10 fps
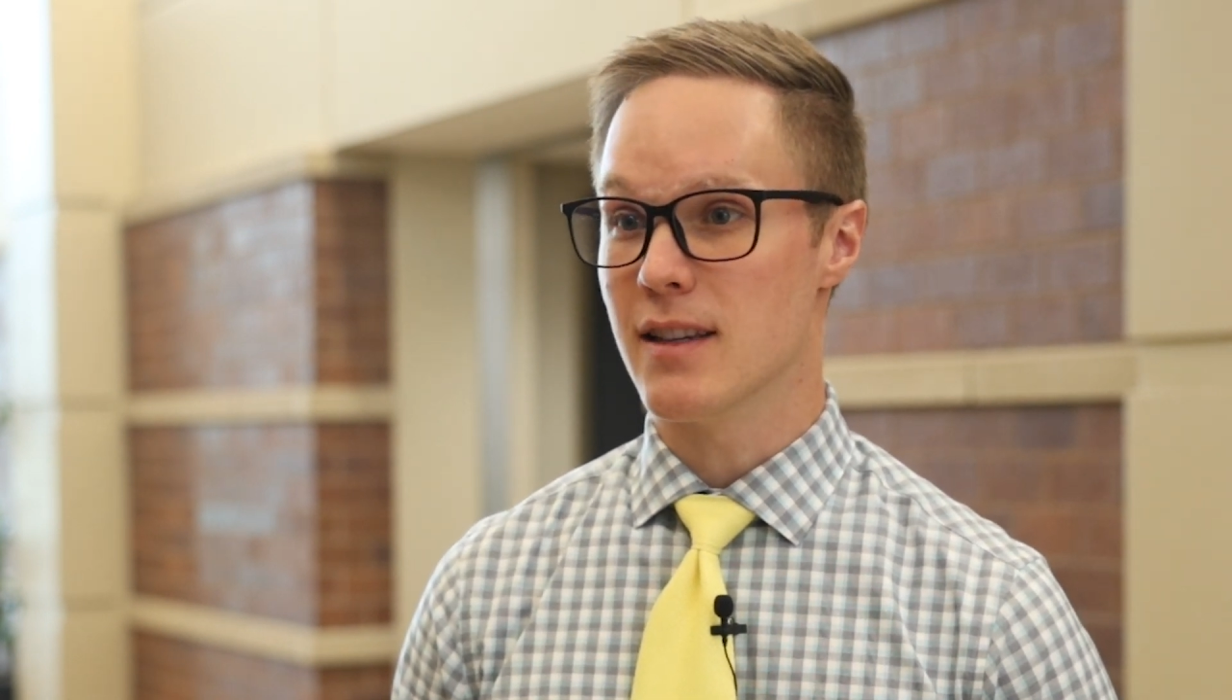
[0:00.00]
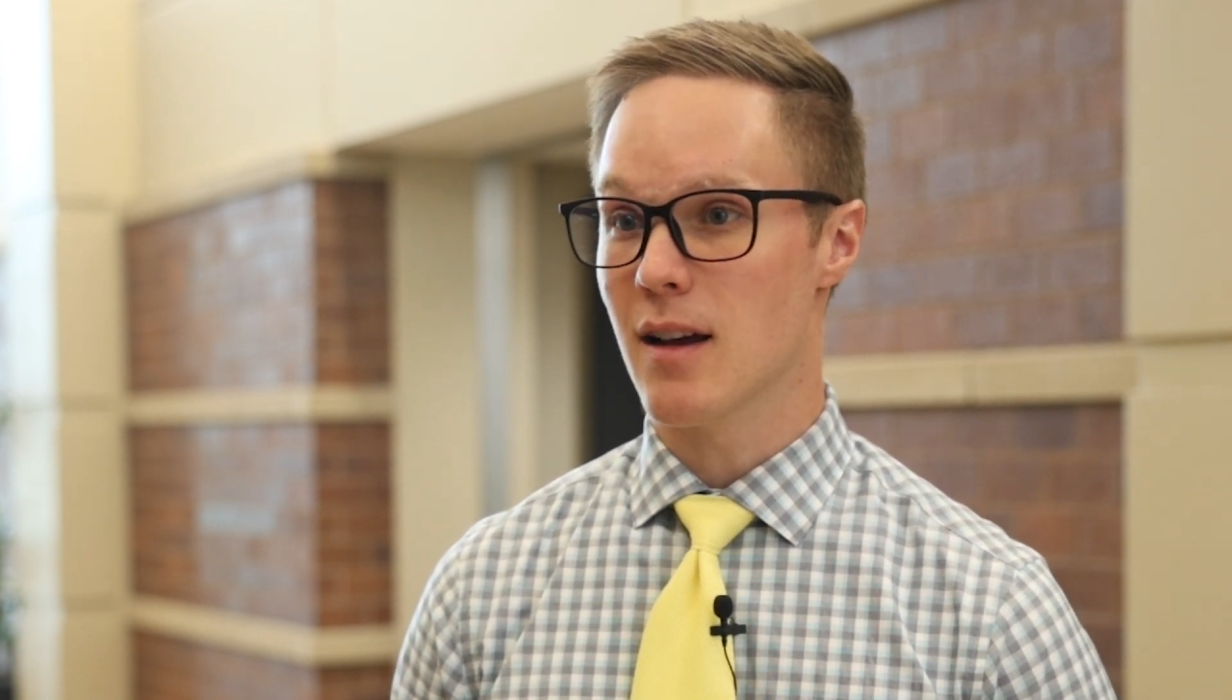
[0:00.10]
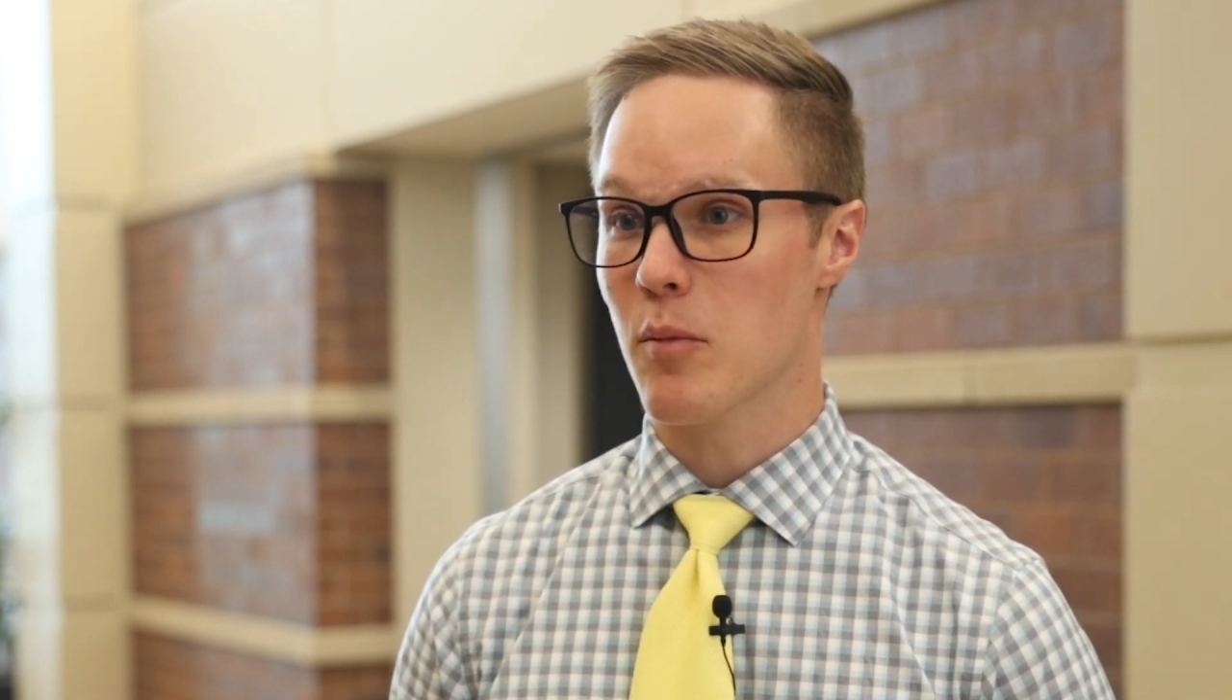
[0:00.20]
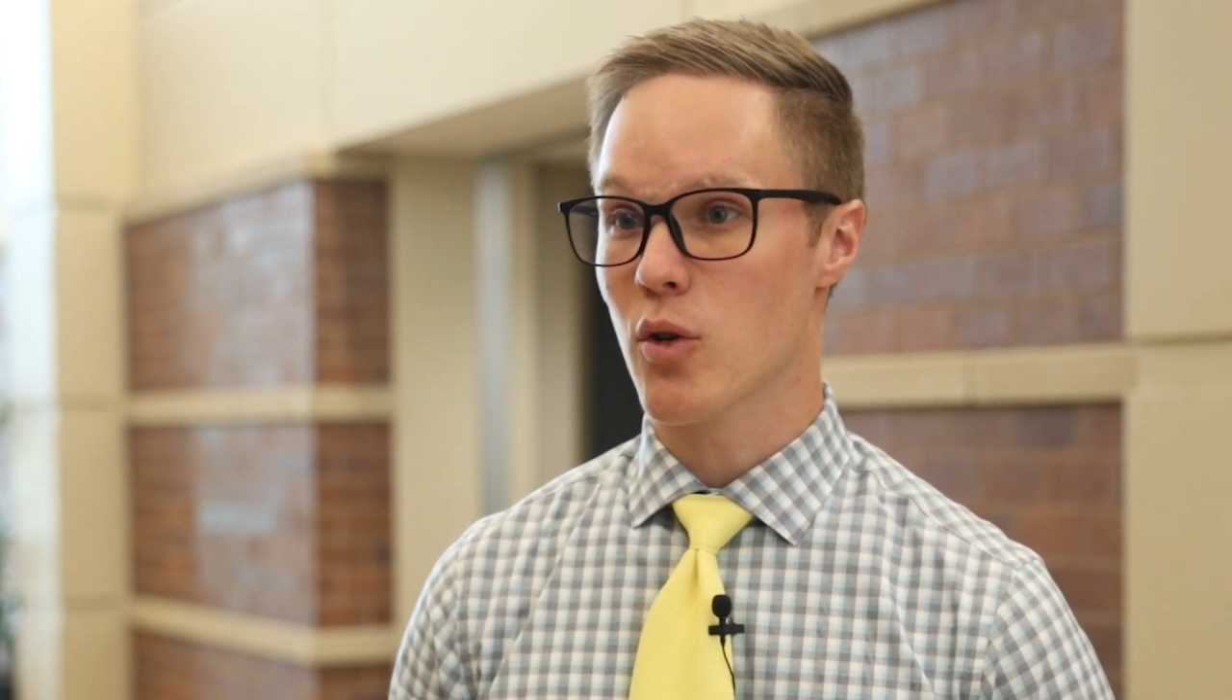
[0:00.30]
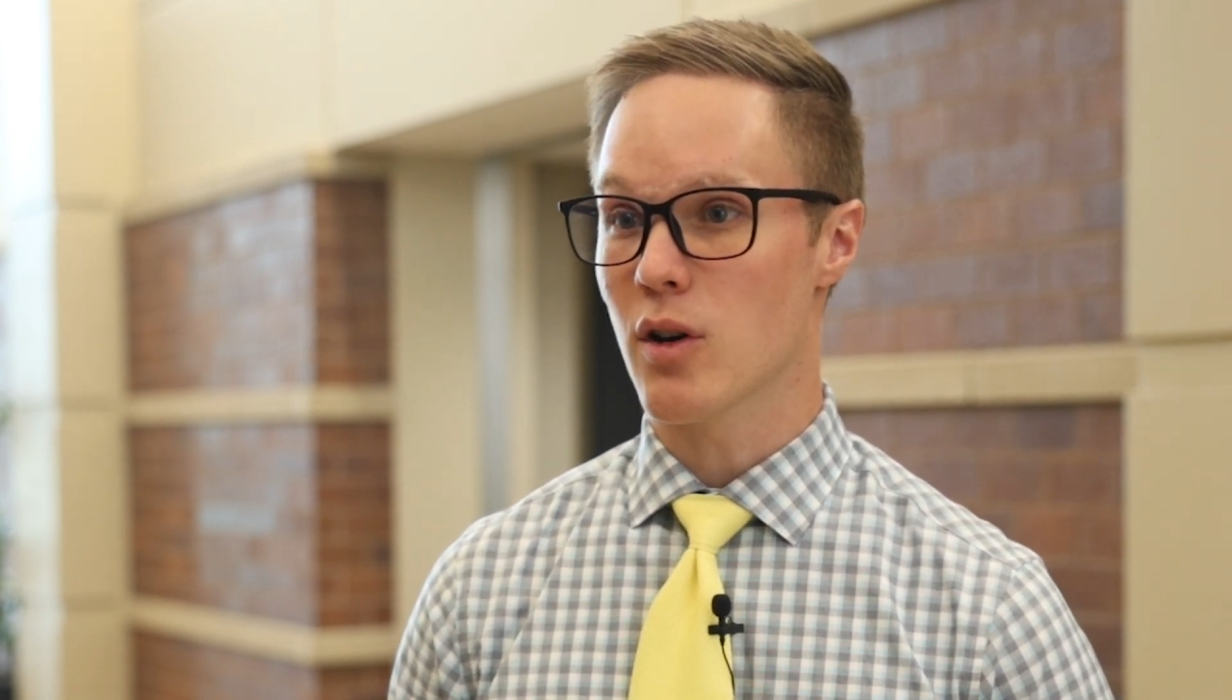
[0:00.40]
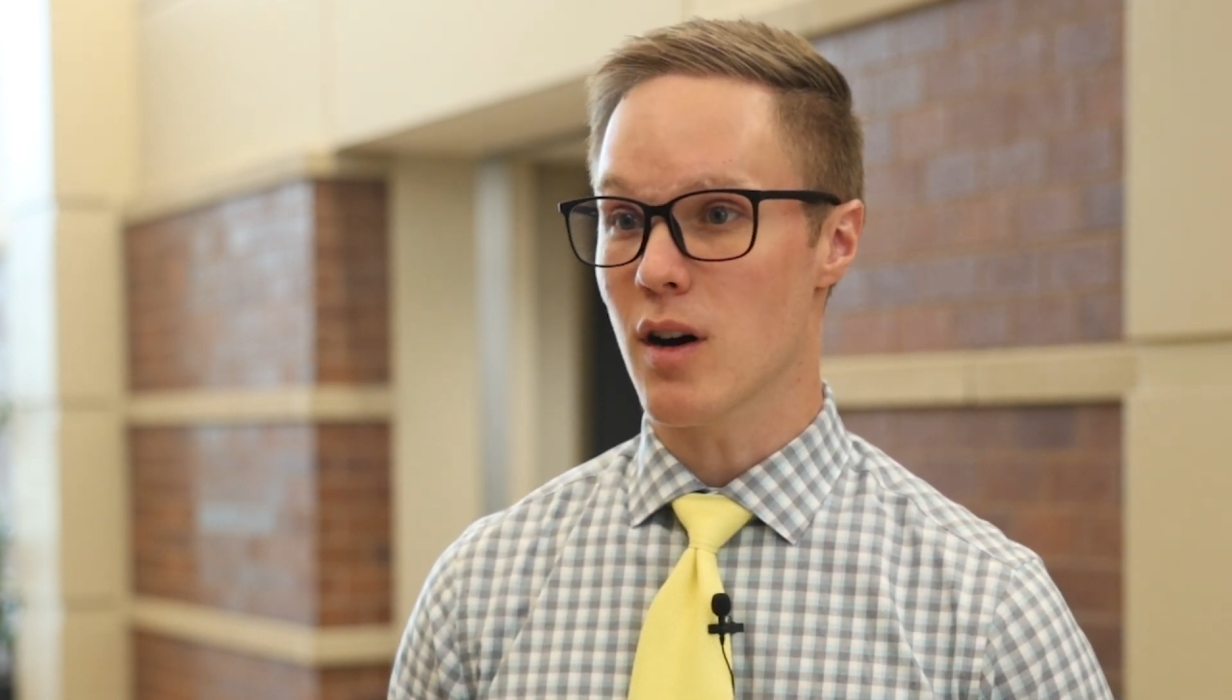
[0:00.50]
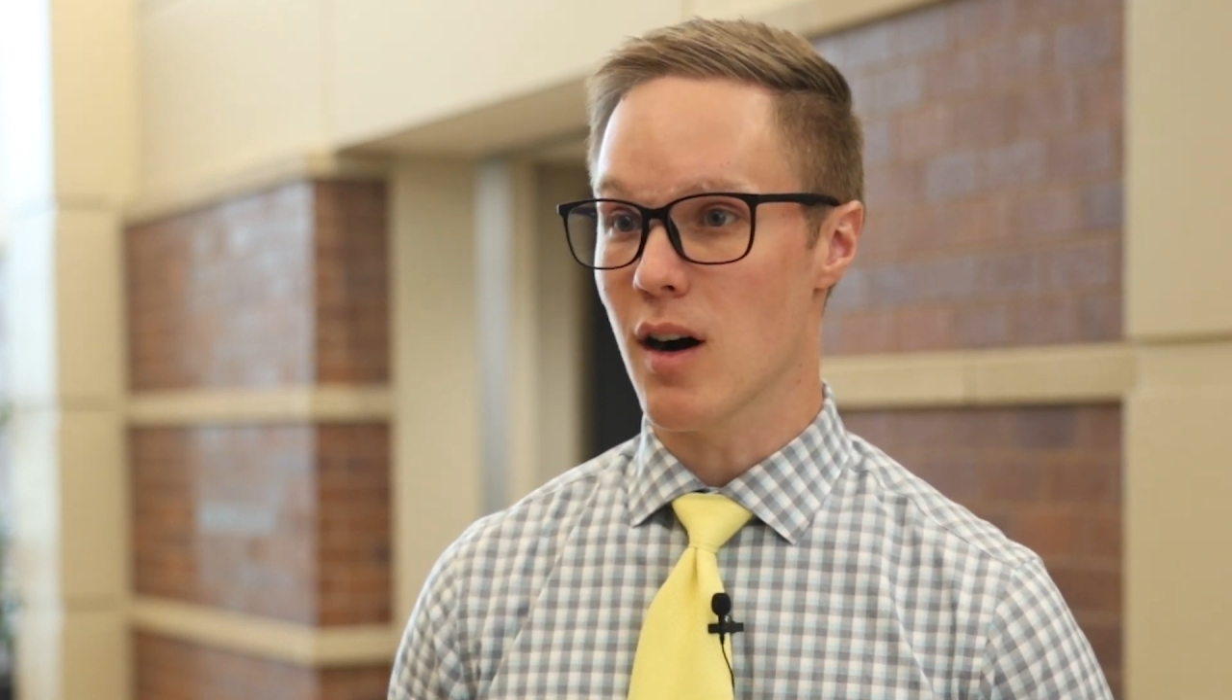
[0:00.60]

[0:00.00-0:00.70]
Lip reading: number